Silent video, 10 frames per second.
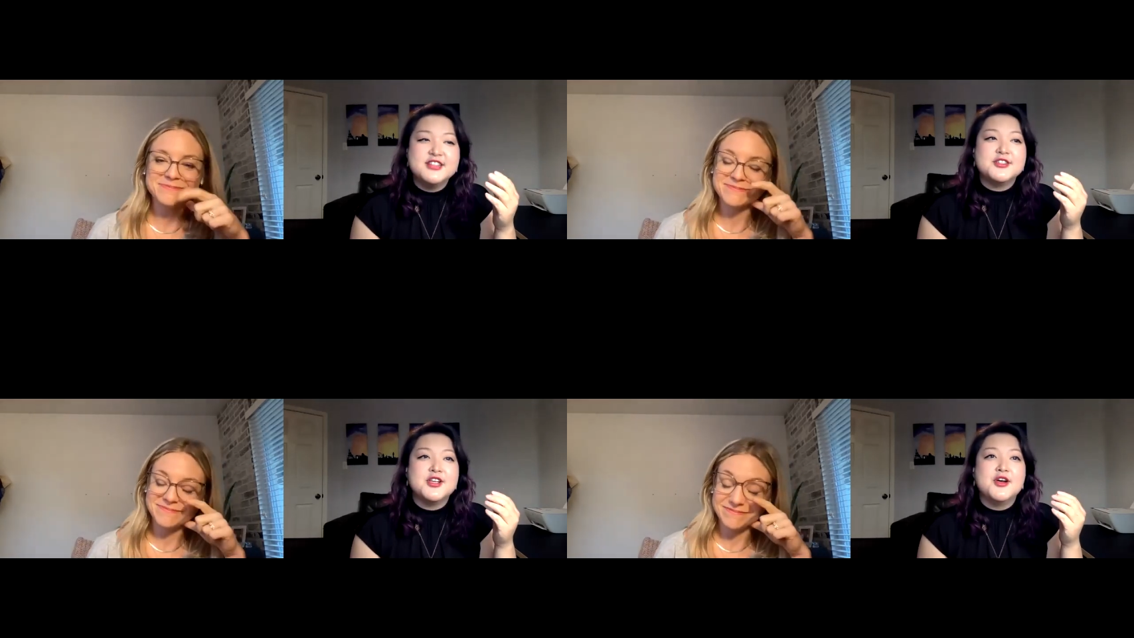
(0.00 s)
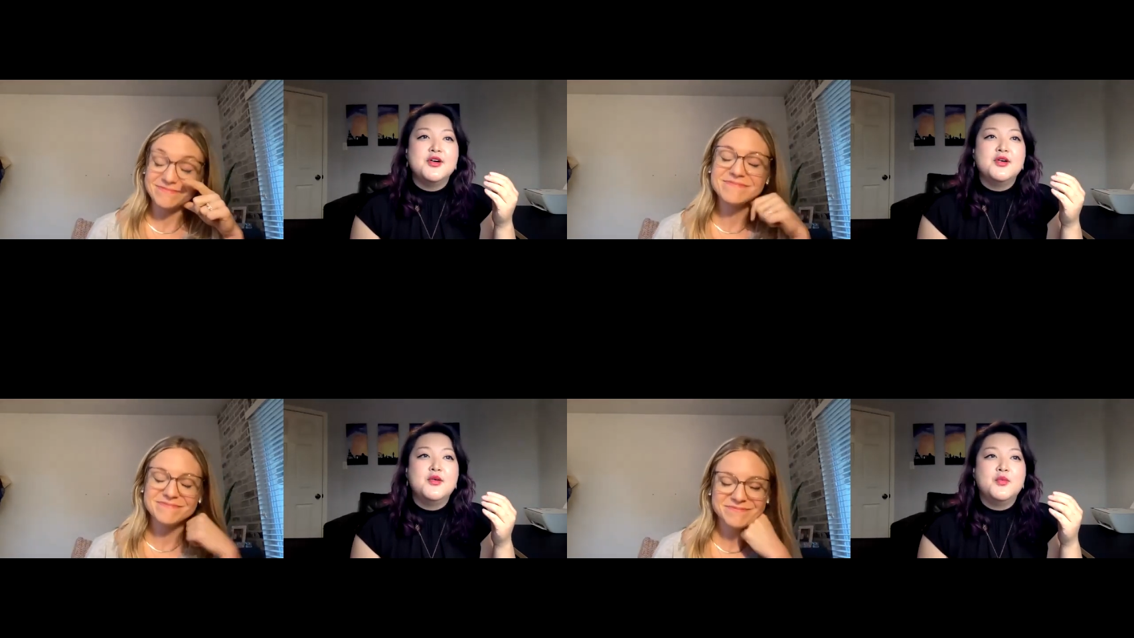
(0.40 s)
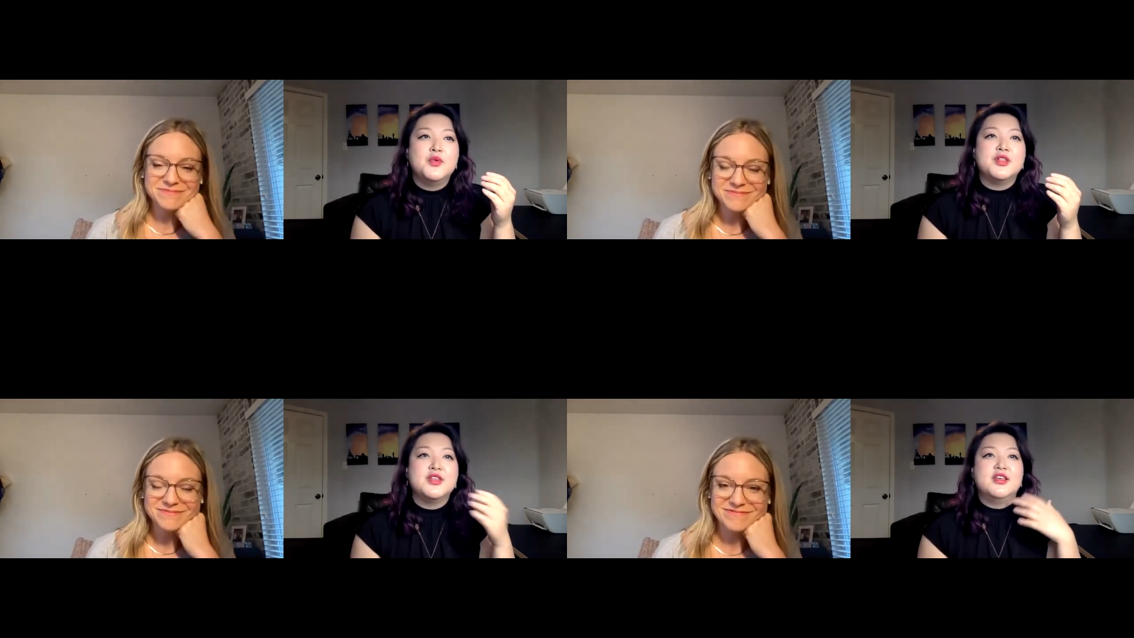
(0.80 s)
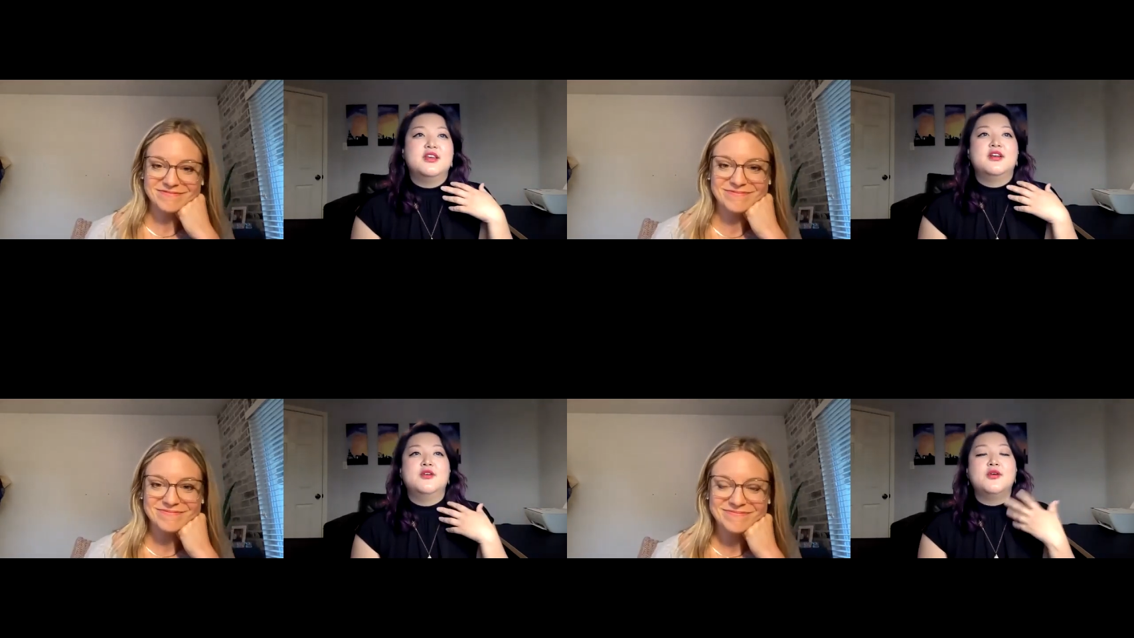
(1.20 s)
Speaker 1: And so
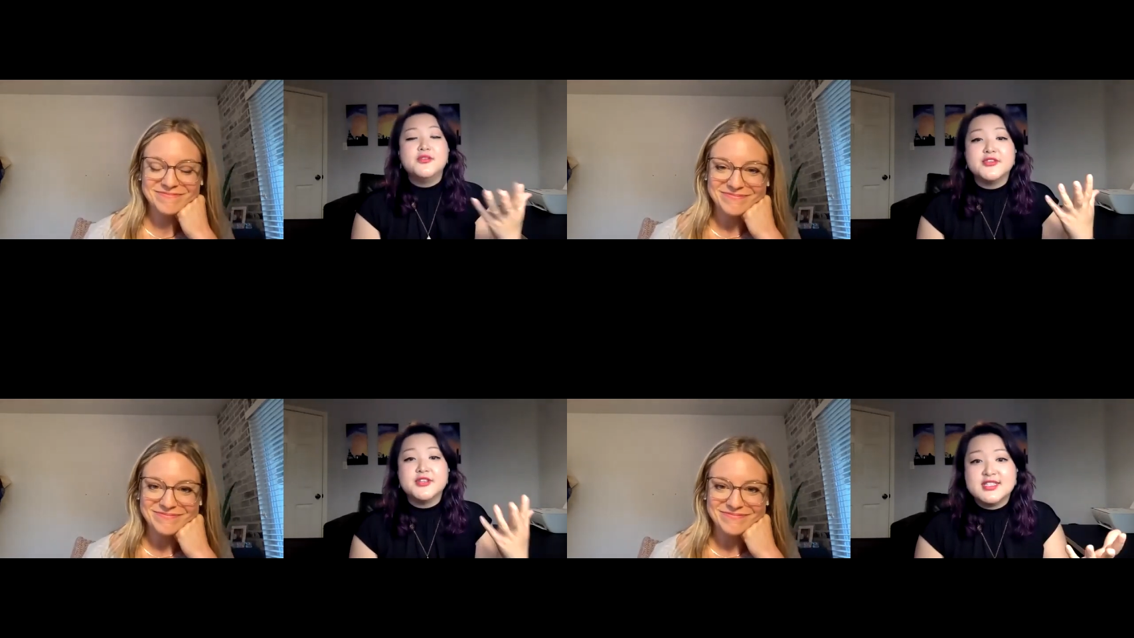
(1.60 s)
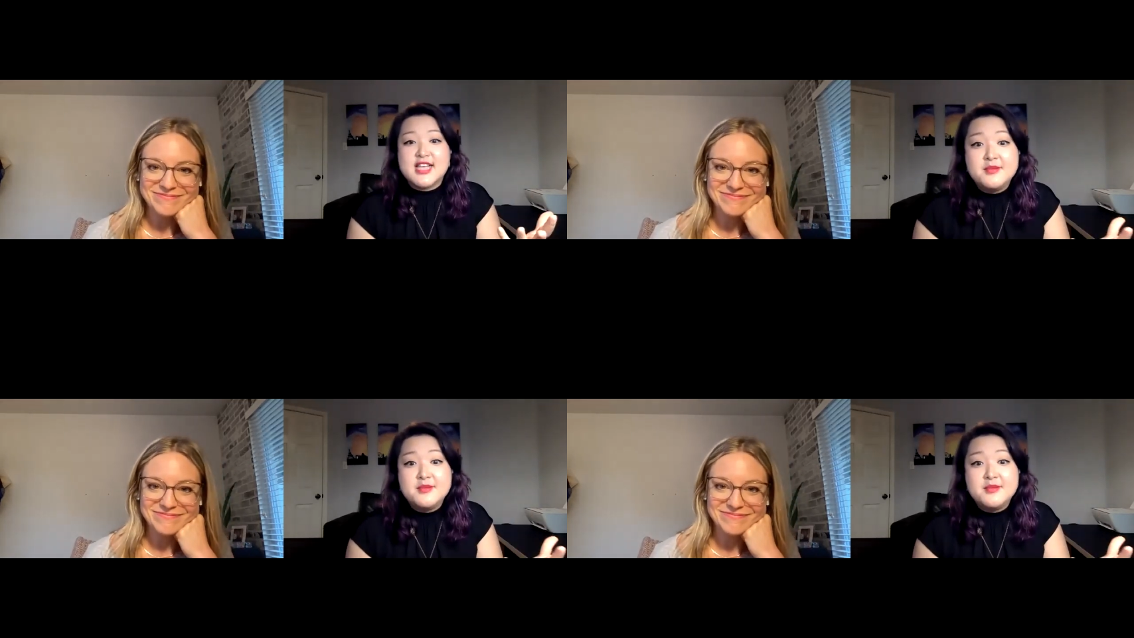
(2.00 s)
the goal for this